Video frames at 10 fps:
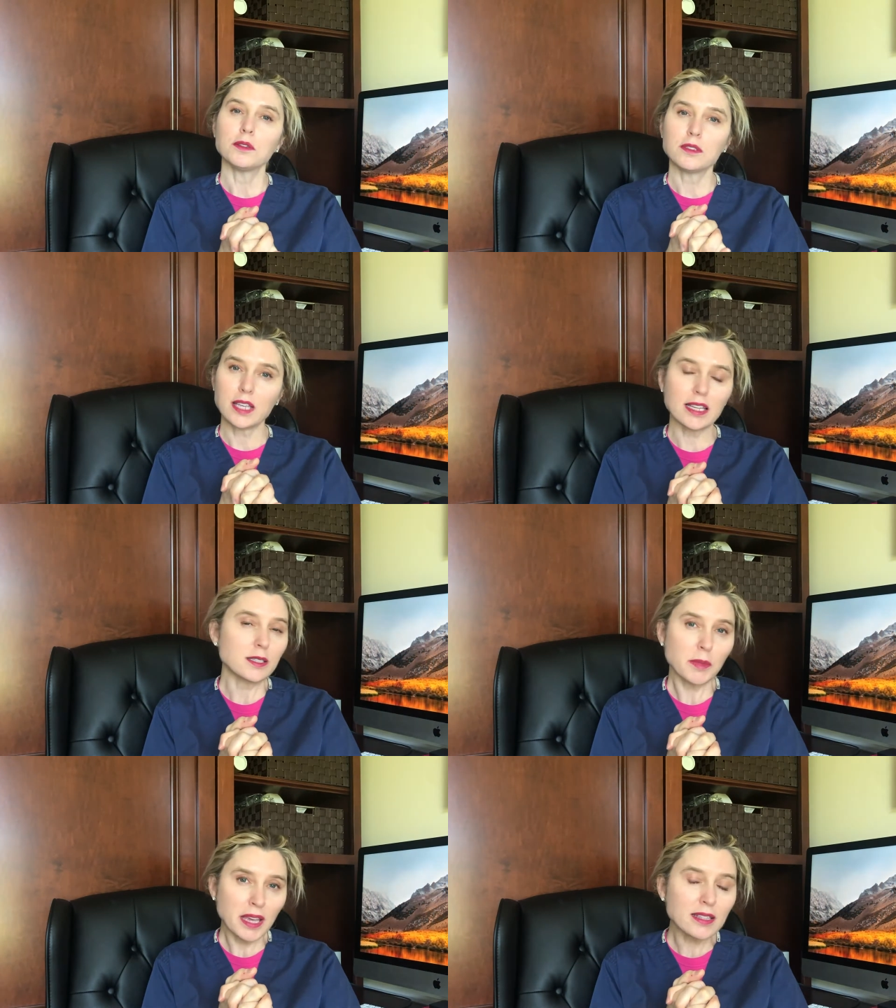take
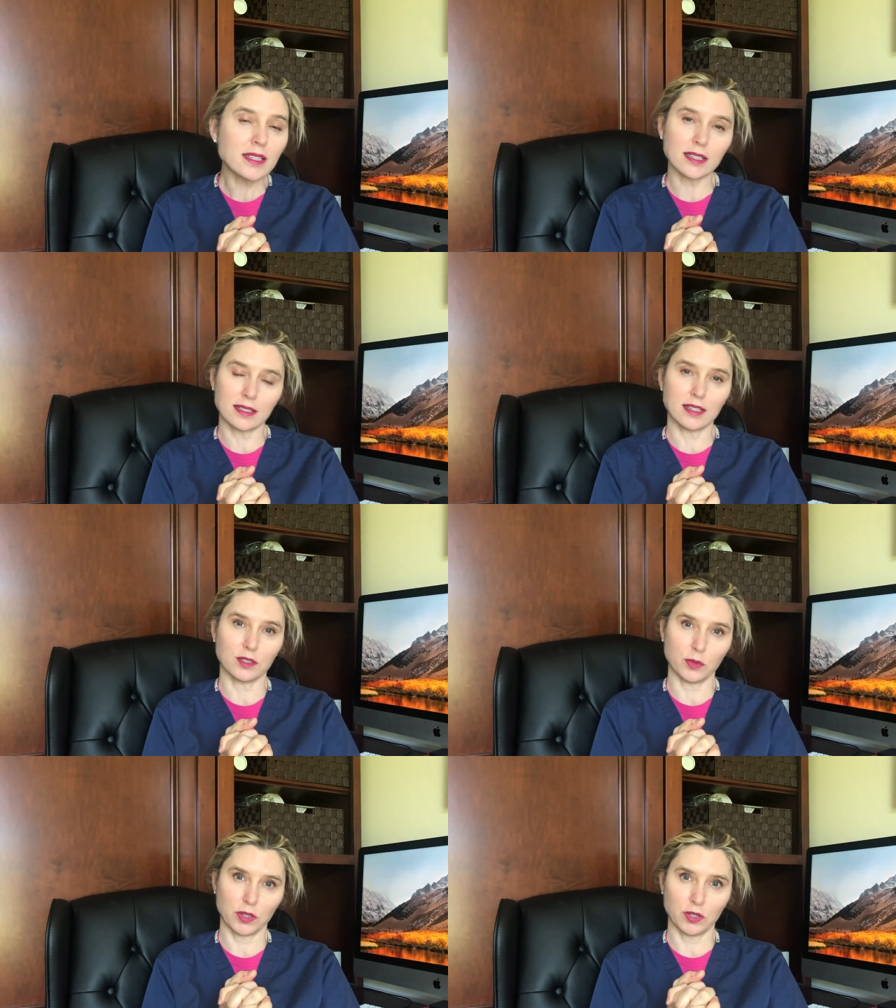some hand
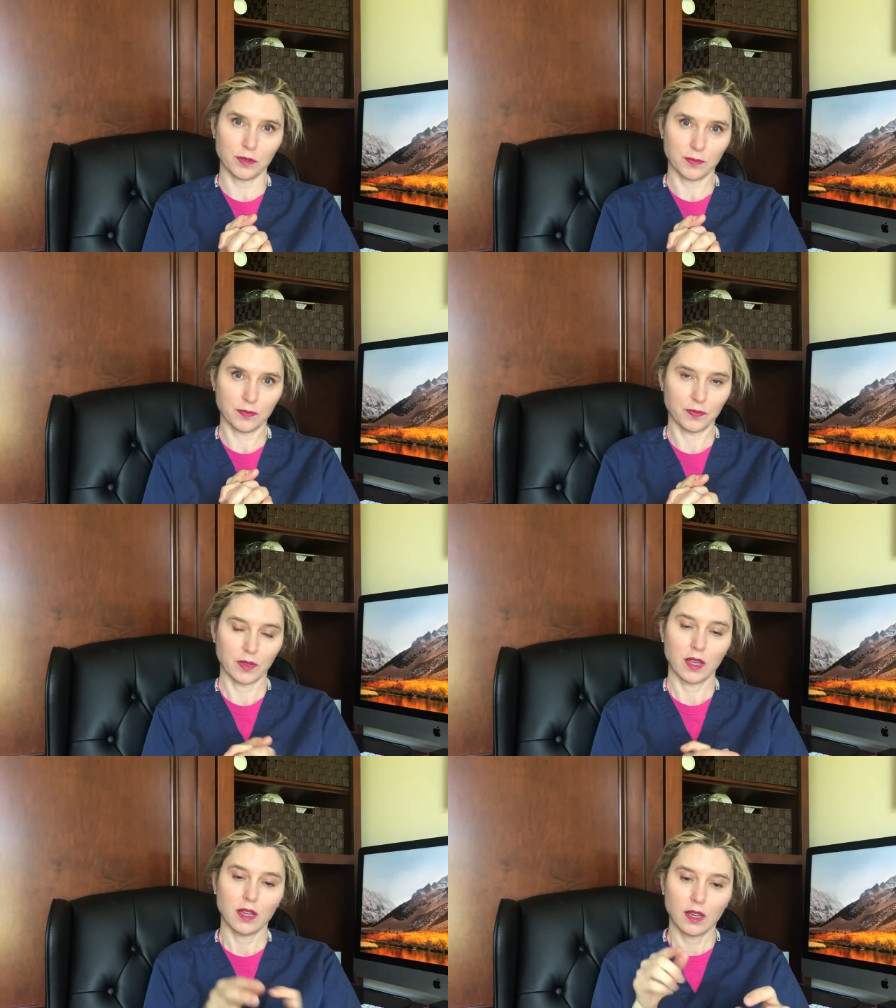sanitizer with you.
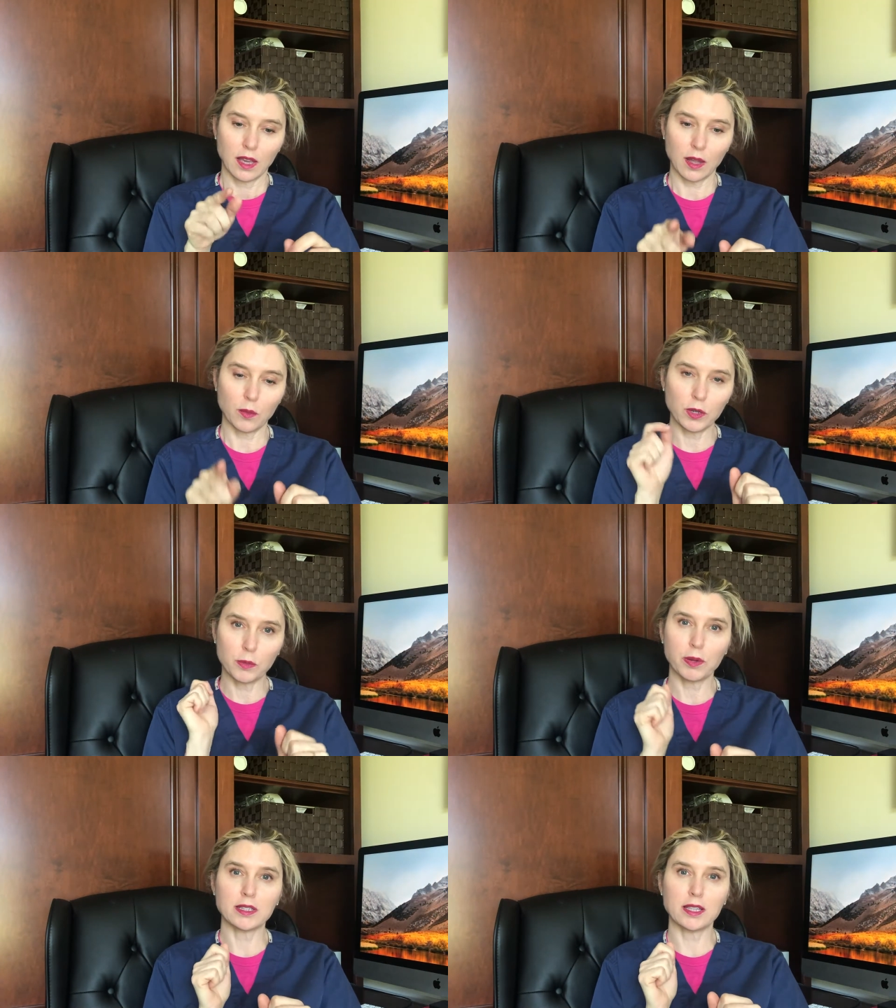And when you
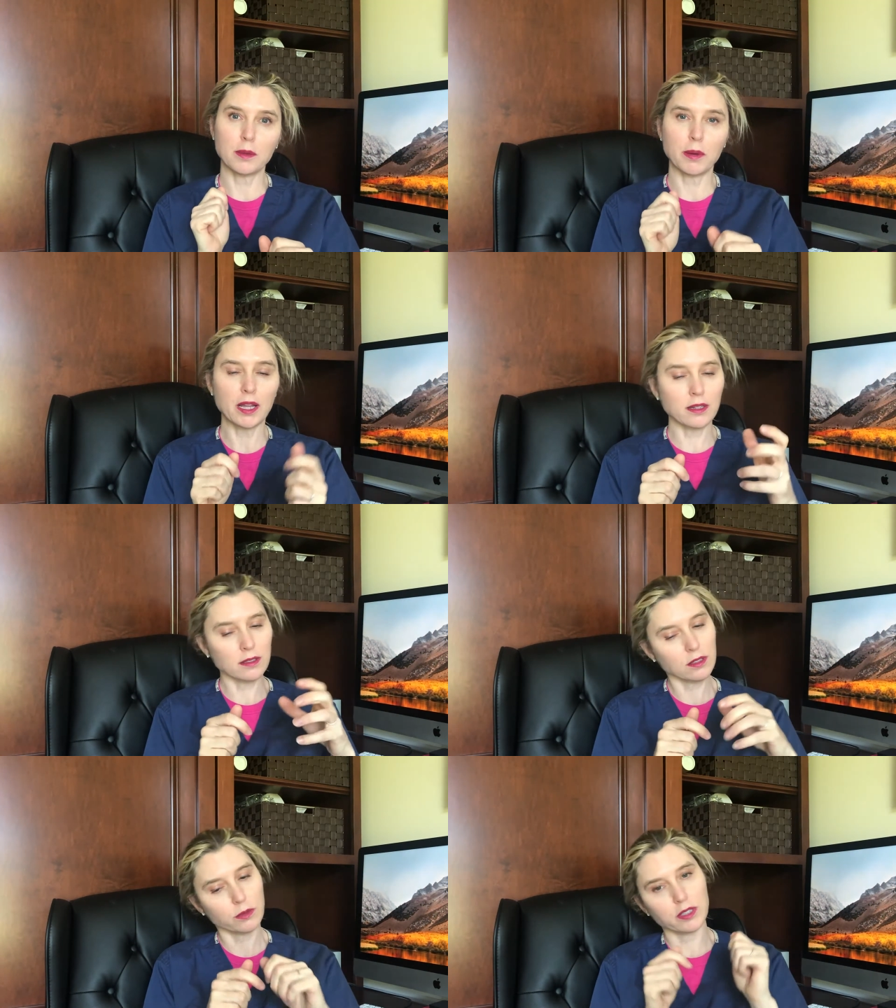press that
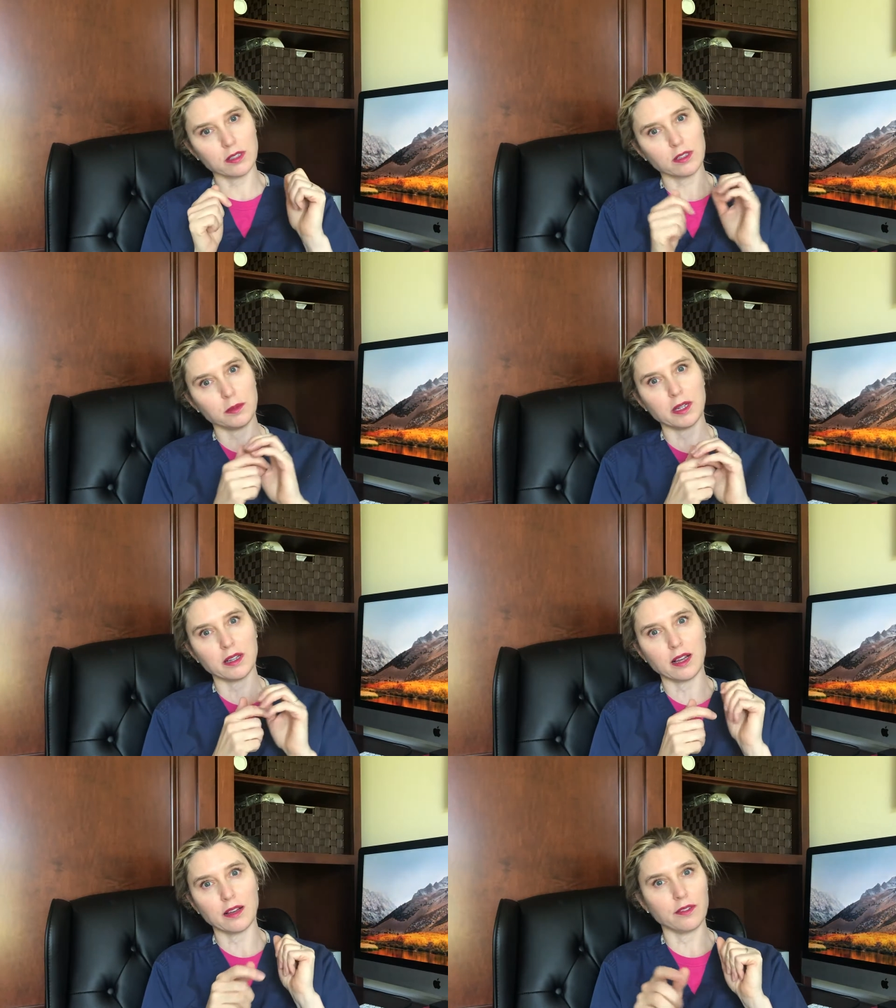button, squeeze a little bit
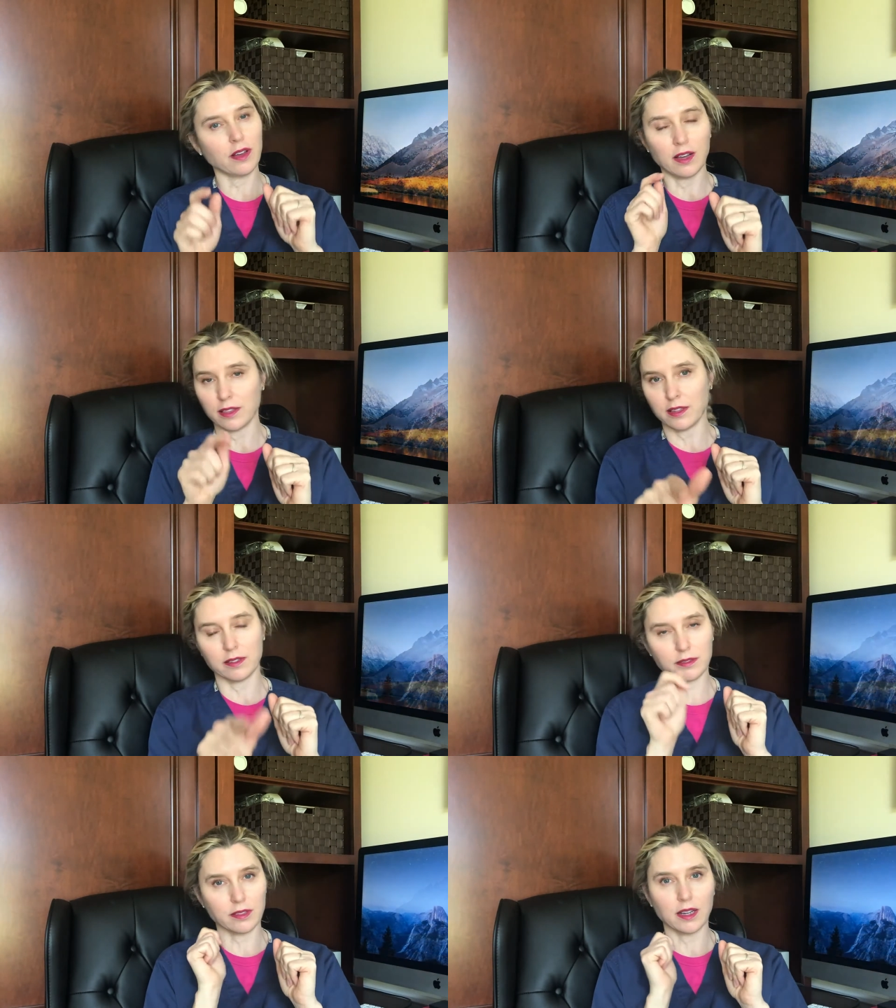on
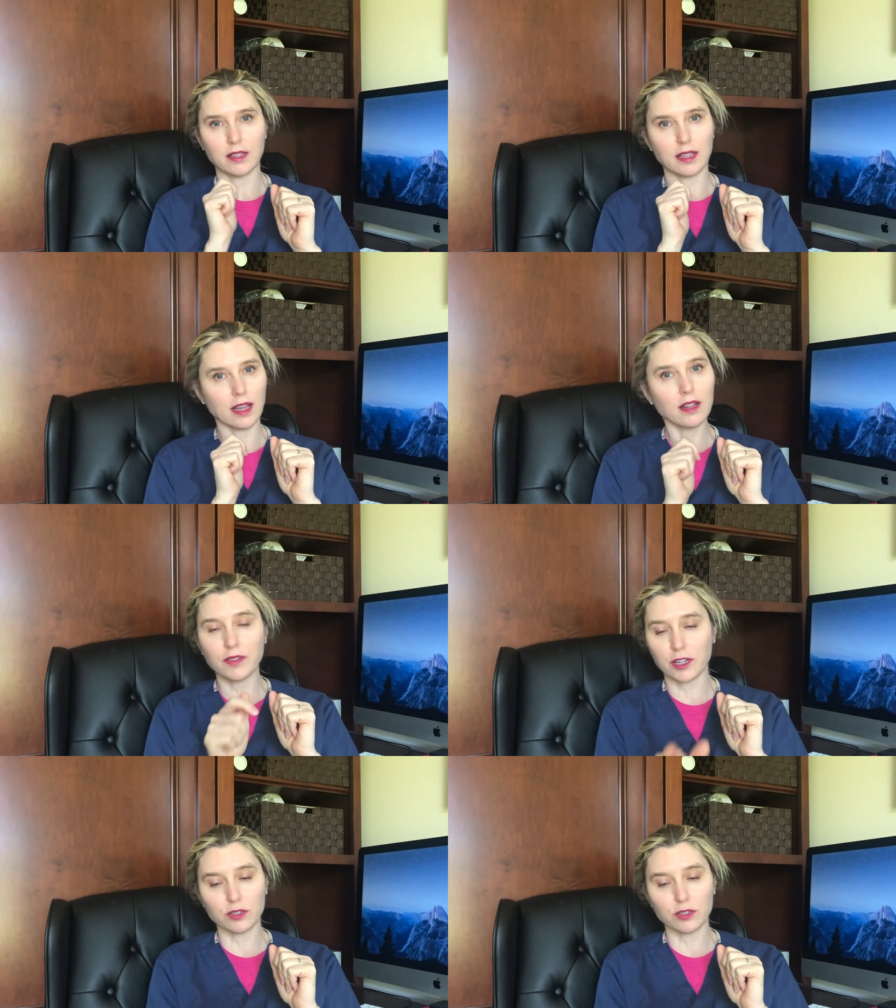the elevator